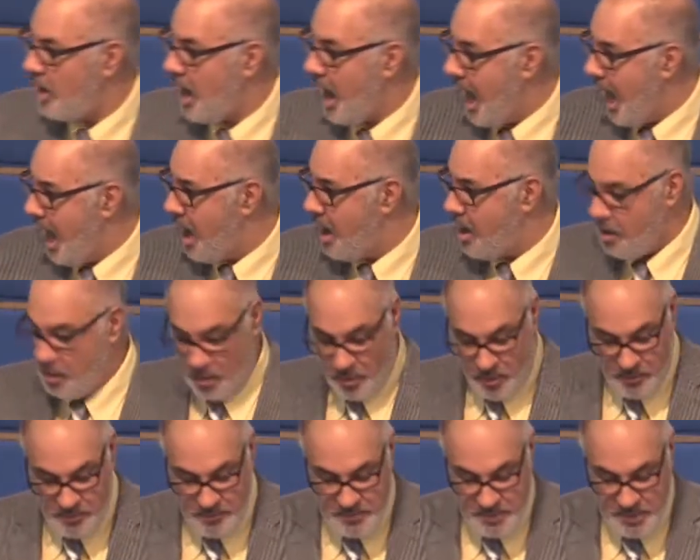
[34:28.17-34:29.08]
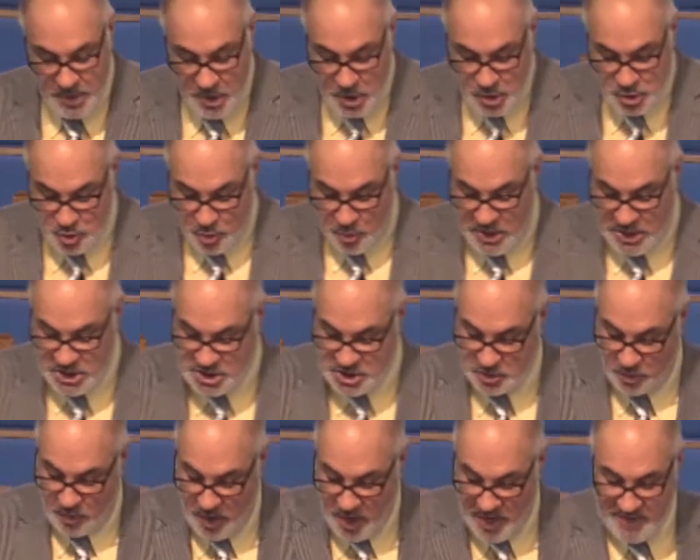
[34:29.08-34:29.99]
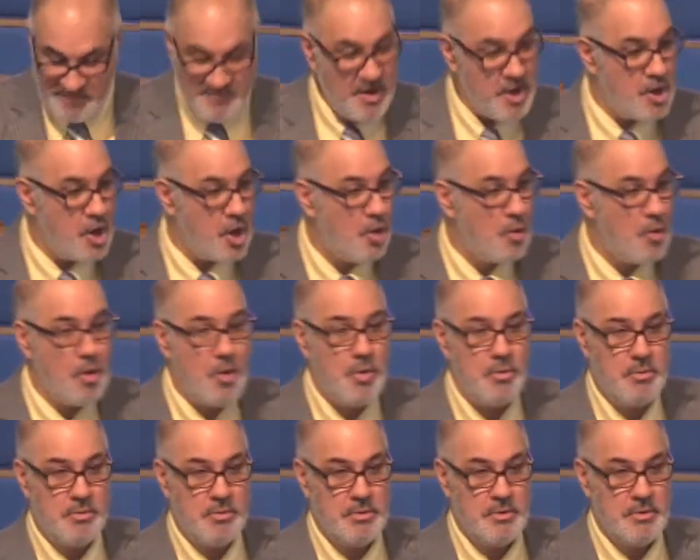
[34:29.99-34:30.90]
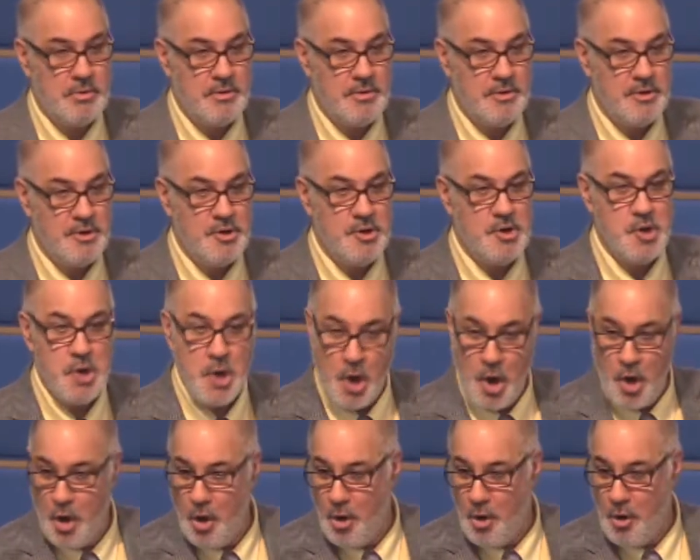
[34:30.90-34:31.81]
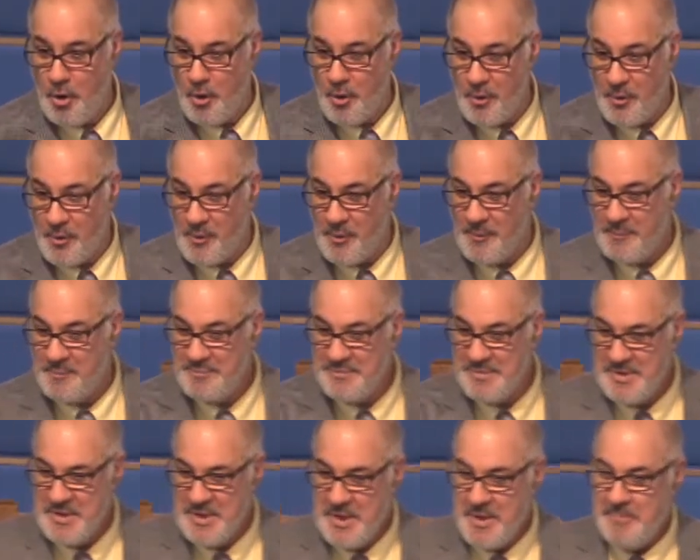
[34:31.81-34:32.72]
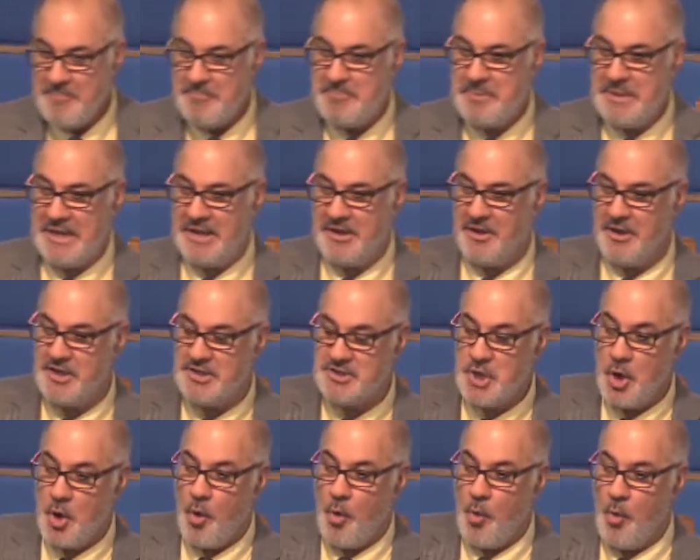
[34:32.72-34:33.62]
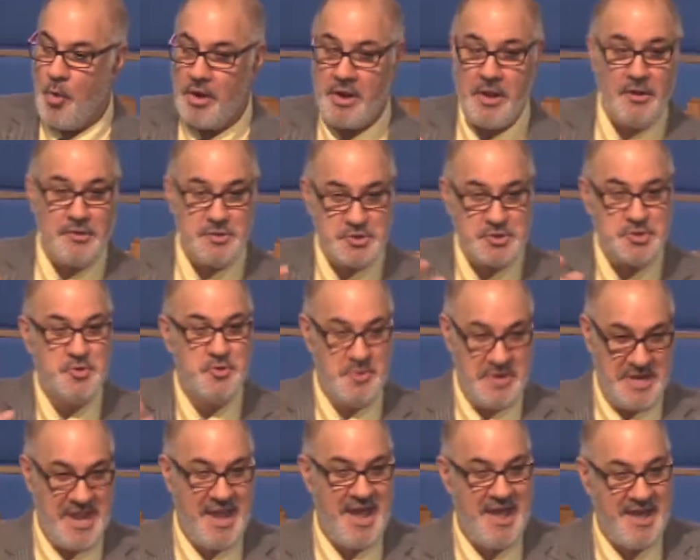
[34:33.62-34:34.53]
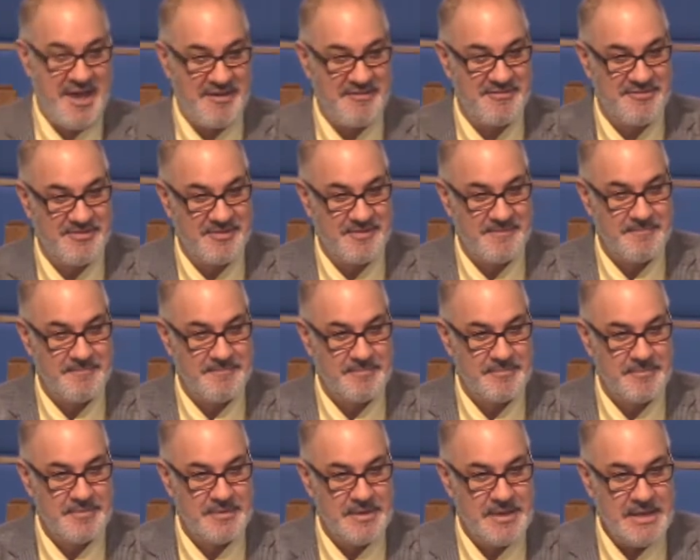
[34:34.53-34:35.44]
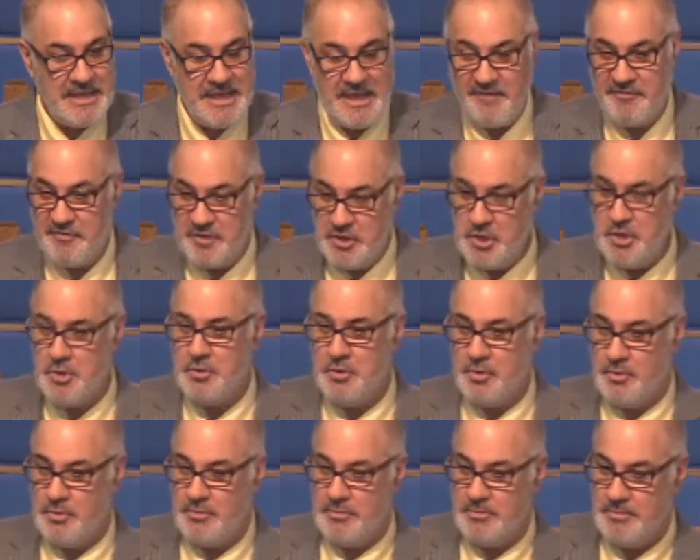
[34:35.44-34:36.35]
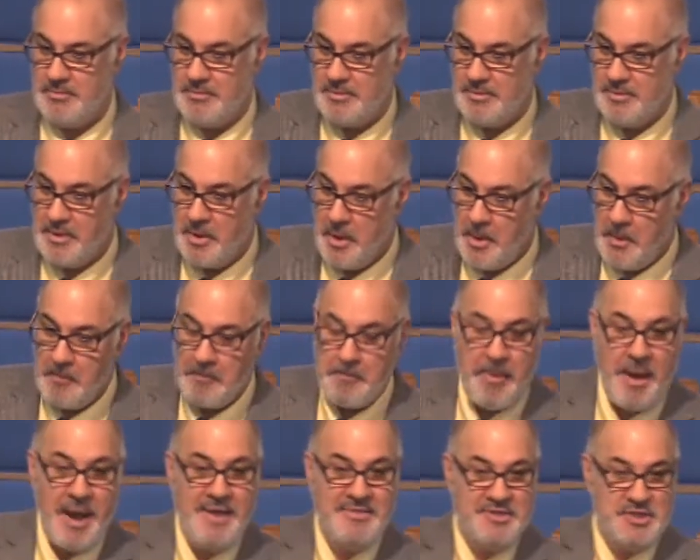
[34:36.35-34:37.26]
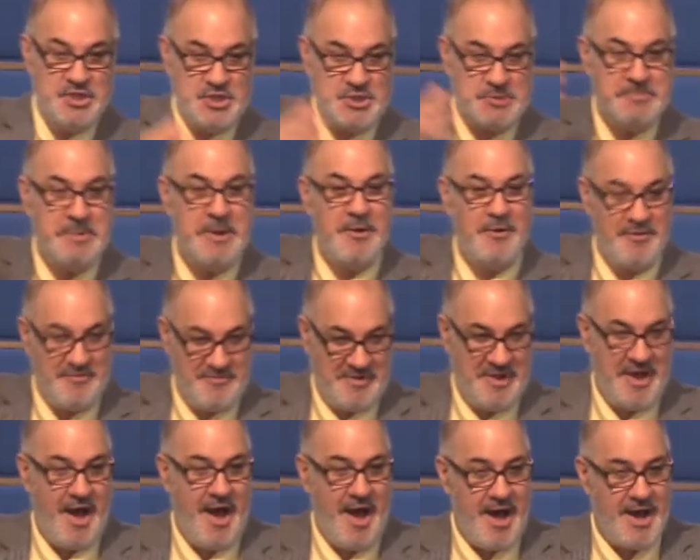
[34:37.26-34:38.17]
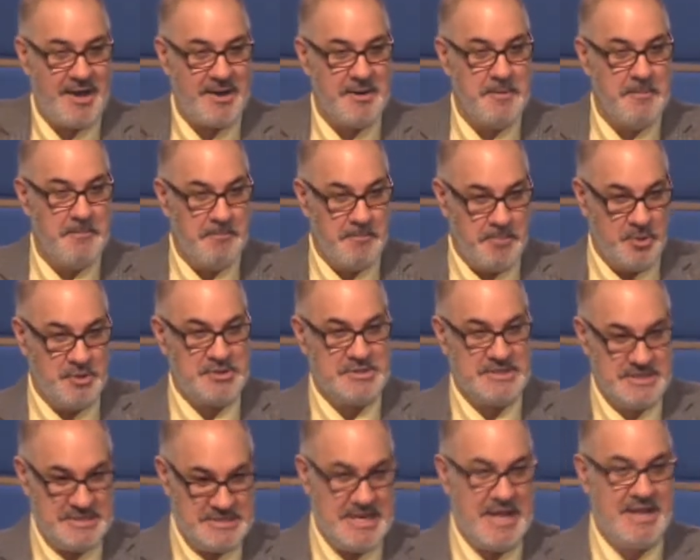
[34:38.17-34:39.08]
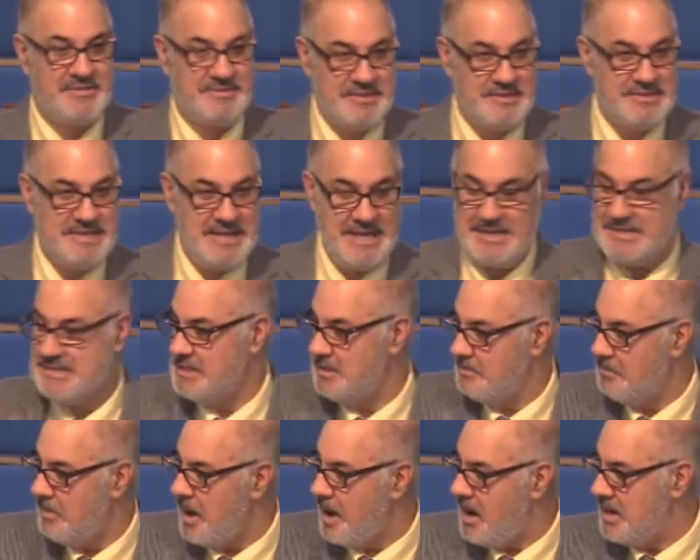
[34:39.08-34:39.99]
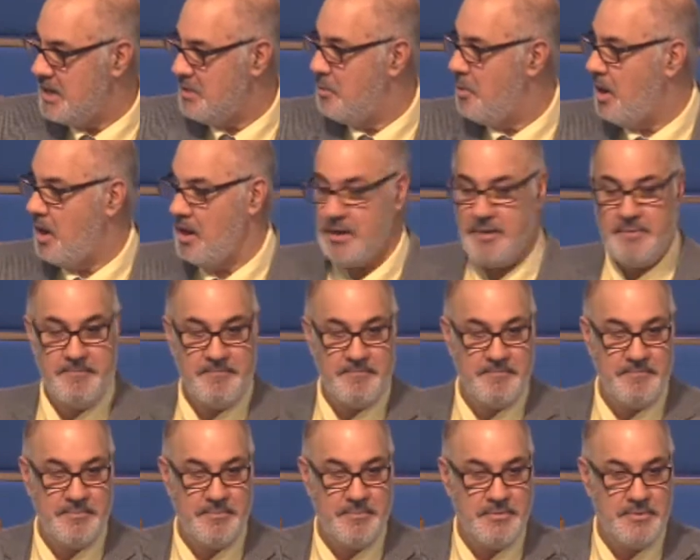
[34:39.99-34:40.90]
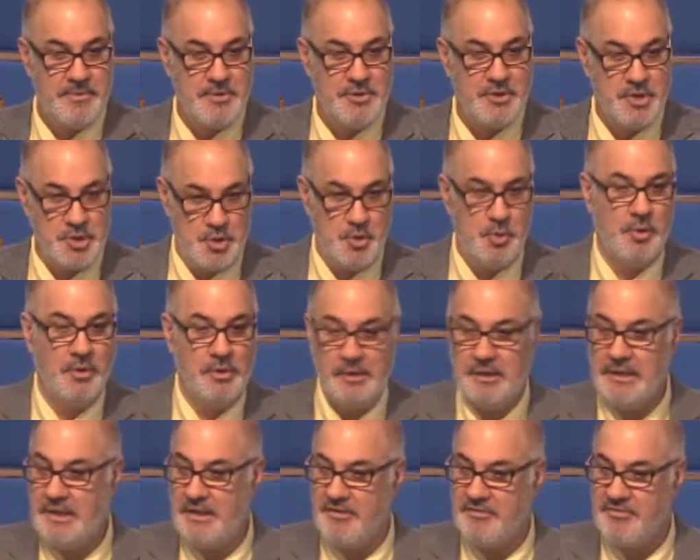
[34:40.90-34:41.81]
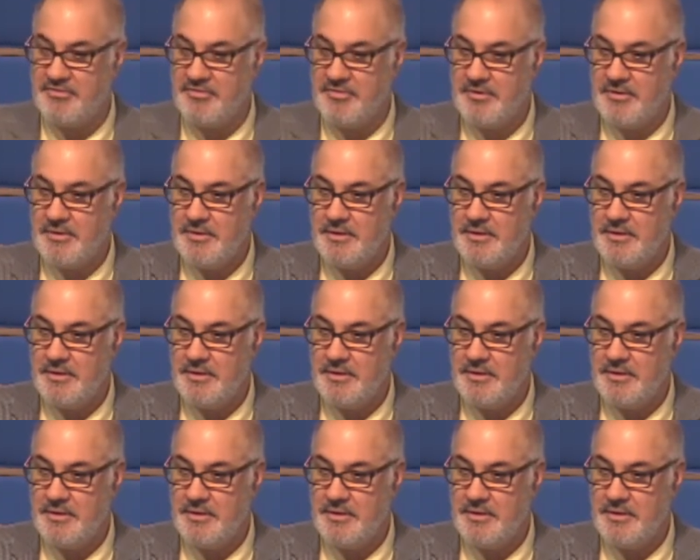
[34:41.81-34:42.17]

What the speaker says: How? Do we strive on our own? No. Because what else do we have? If you, by the Spirit of God, put to death the deeds of the body, what? You will live.